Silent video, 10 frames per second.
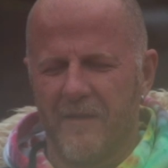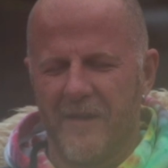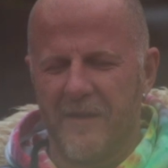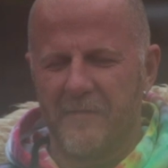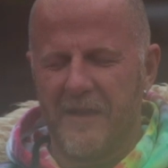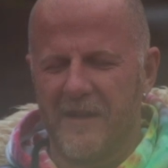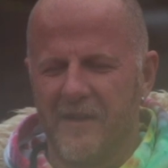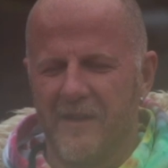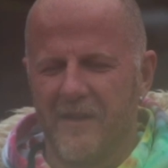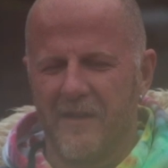I mean,
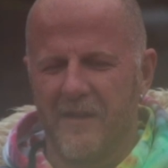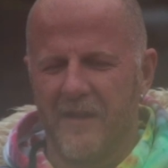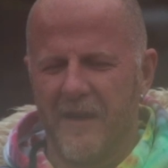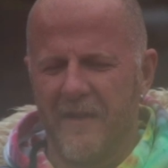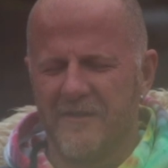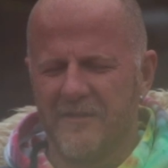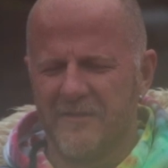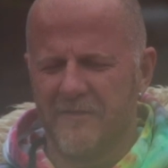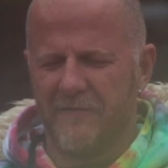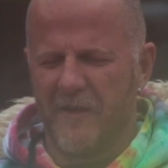I
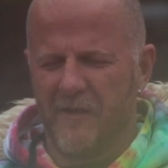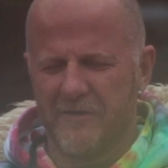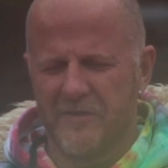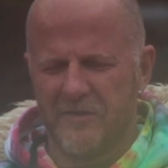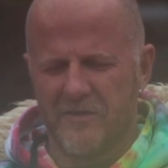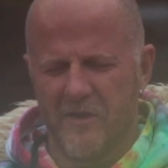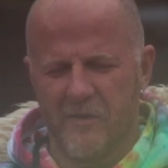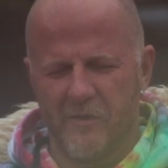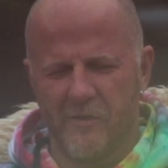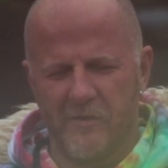just felt
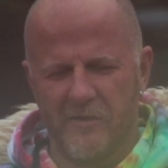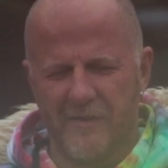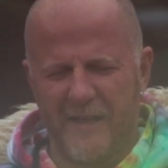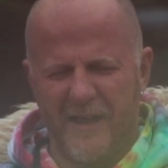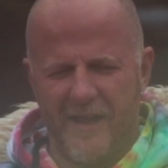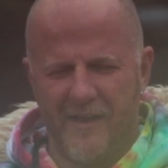so, like,